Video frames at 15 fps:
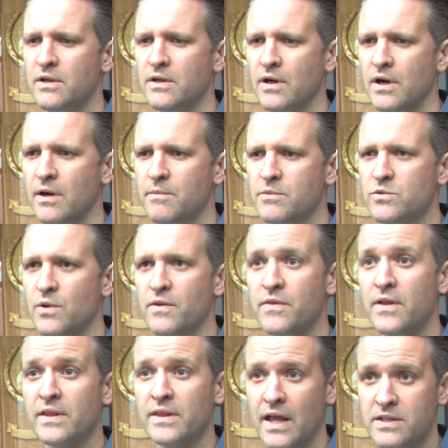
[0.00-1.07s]
So I
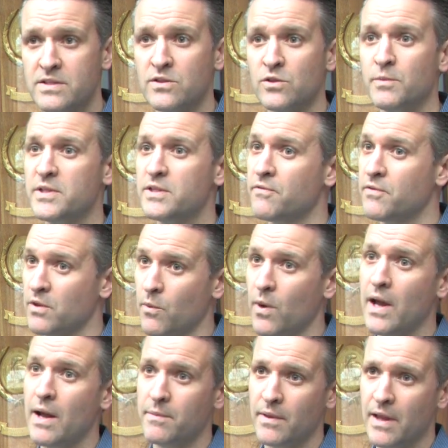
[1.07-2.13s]
think that's a little bit different than what
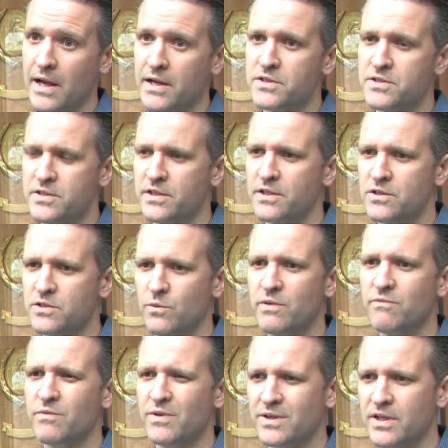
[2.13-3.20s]
happened last year. So
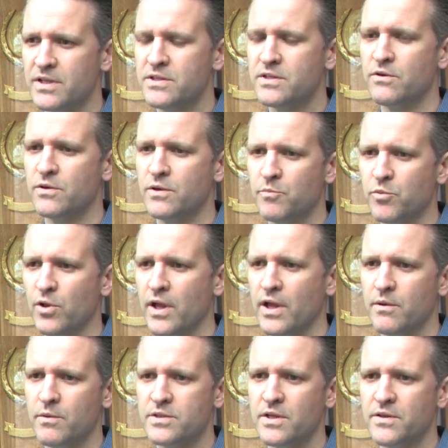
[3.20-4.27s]
we've been continuing to play,
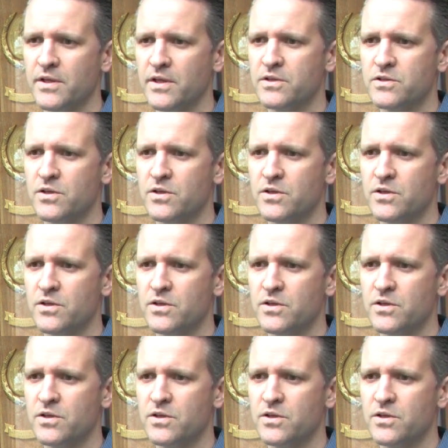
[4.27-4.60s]
which I think is